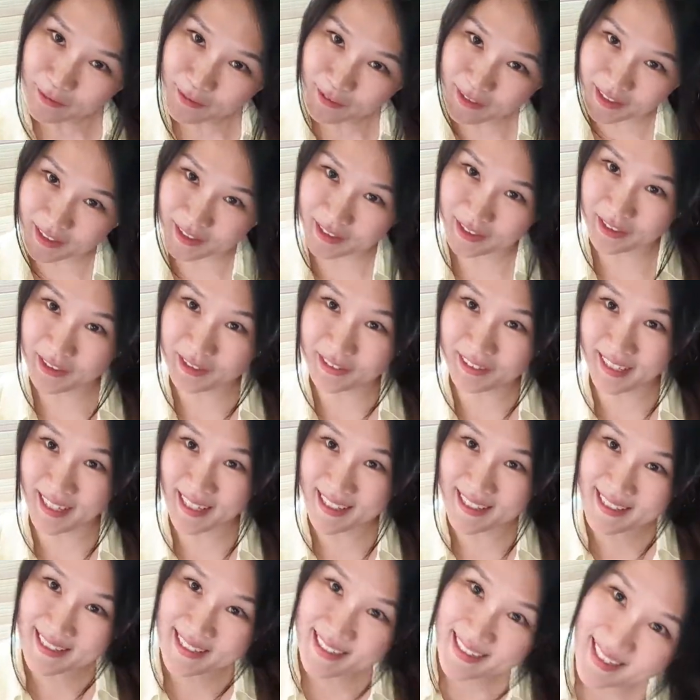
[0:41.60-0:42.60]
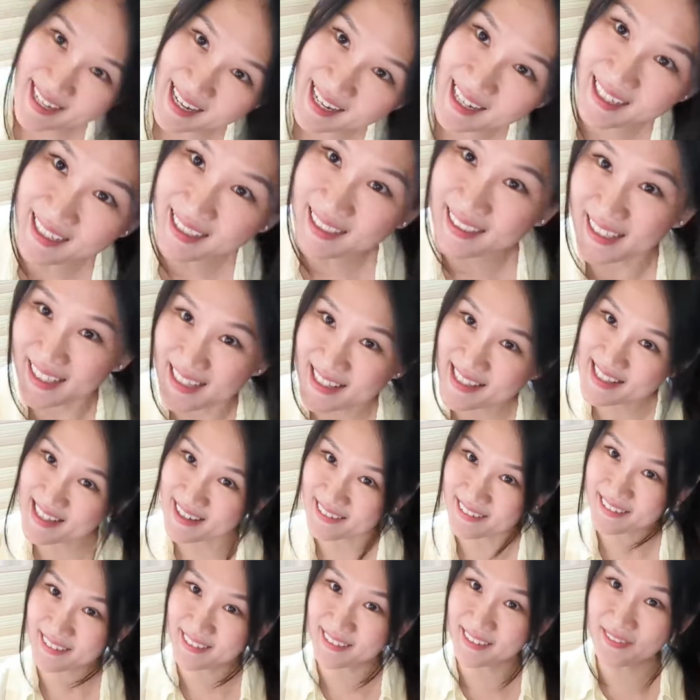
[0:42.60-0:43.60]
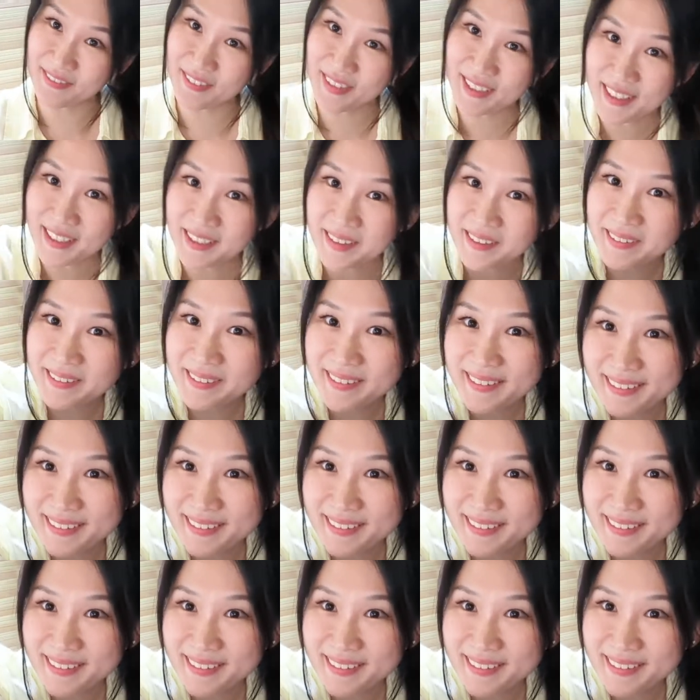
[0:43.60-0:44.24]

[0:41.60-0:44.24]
further ado, let's get started on the video.